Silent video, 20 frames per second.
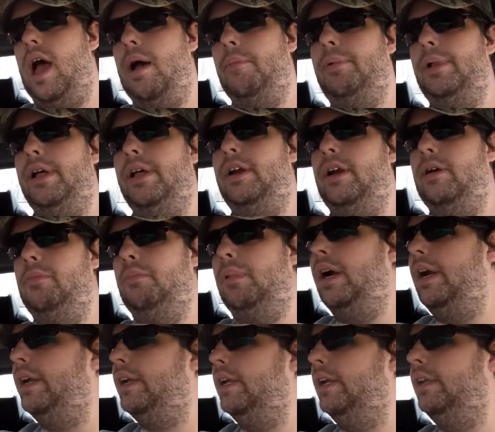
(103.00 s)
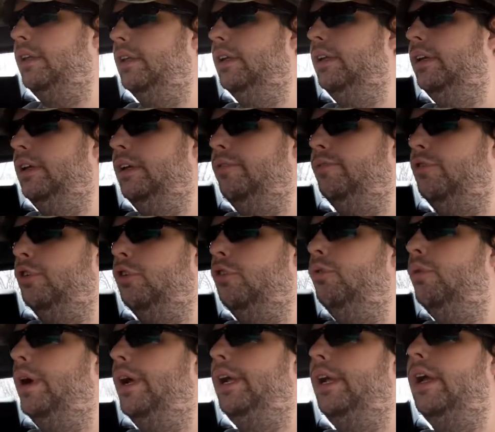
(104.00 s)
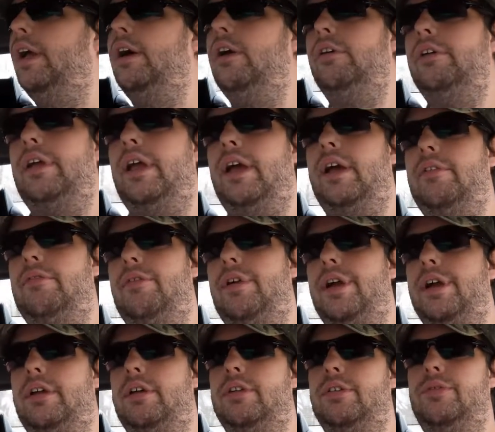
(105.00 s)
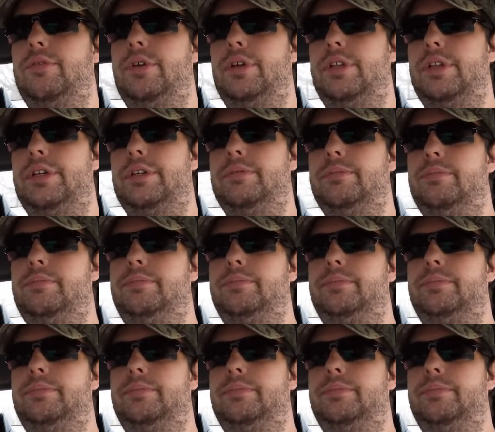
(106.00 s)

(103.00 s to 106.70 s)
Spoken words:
I plan on breaking the full weight Hellcat record with it.